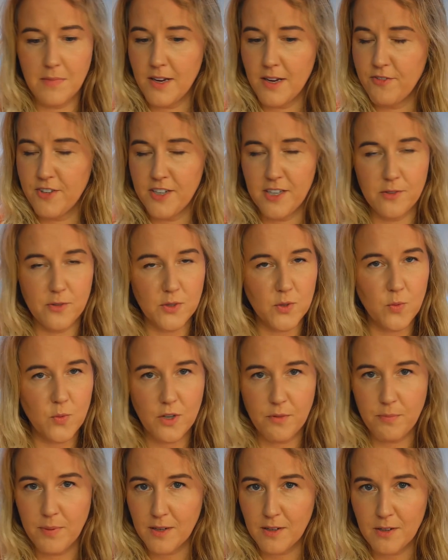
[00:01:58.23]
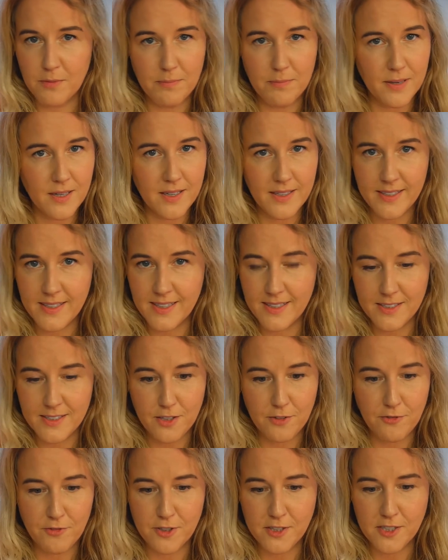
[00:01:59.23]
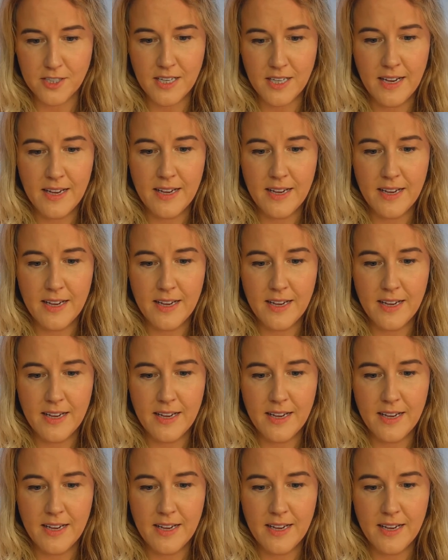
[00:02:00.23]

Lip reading: videos would have been completely different.